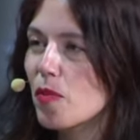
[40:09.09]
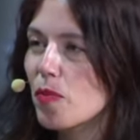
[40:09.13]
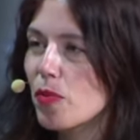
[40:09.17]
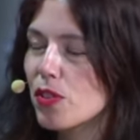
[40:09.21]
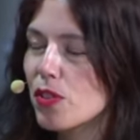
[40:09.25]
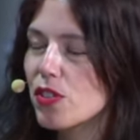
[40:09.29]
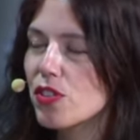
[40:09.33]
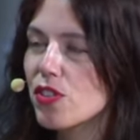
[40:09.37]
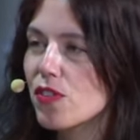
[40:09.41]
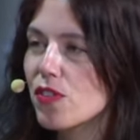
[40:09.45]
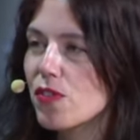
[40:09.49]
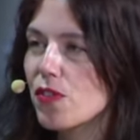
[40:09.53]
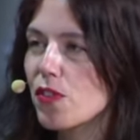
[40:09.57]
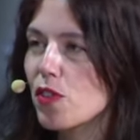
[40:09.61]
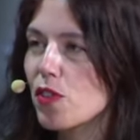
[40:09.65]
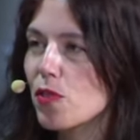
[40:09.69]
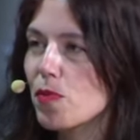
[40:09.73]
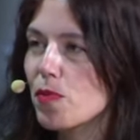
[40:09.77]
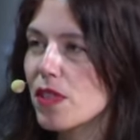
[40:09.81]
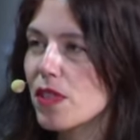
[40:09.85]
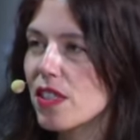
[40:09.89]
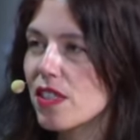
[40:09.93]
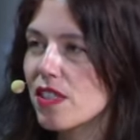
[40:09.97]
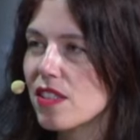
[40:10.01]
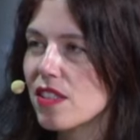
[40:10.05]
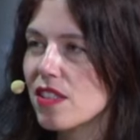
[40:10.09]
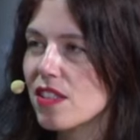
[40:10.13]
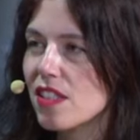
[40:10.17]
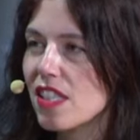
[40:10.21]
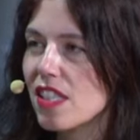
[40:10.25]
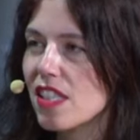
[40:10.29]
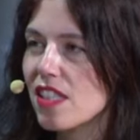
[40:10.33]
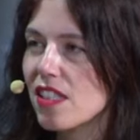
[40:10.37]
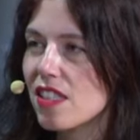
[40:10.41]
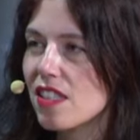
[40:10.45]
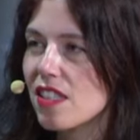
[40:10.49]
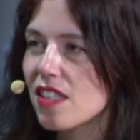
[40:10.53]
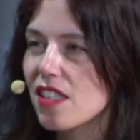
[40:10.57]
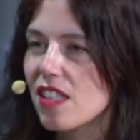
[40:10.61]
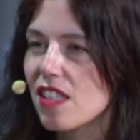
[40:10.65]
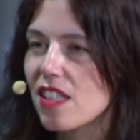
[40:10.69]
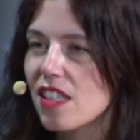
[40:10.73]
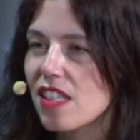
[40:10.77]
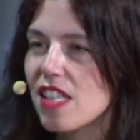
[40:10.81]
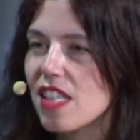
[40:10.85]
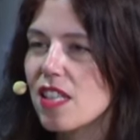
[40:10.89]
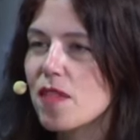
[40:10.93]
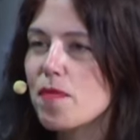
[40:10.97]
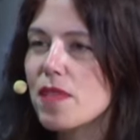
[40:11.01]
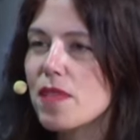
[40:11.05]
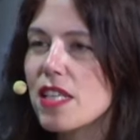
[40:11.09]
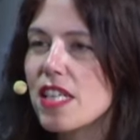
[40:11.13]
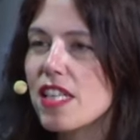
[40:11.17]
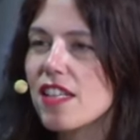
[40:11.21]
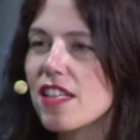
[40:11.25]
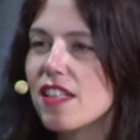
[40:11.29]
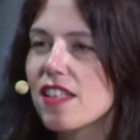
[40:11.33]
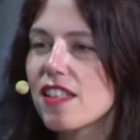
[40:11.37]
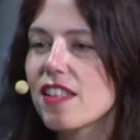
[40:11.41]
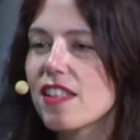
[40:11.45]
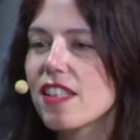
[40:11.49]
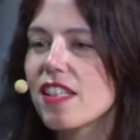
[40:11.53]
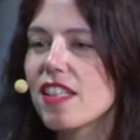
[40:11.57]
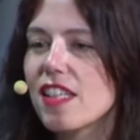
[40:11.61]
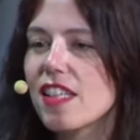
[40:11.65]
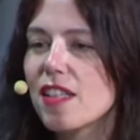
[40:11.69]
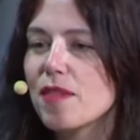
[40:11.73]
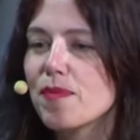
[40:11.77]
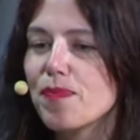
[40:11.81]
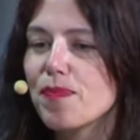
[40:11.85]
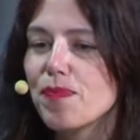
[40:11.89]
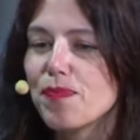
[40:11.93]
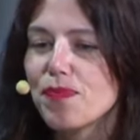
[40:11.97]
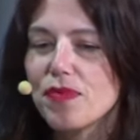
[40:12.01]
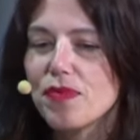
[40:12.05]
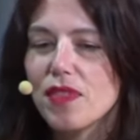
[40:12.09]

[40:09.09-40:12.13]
point of view because it immediately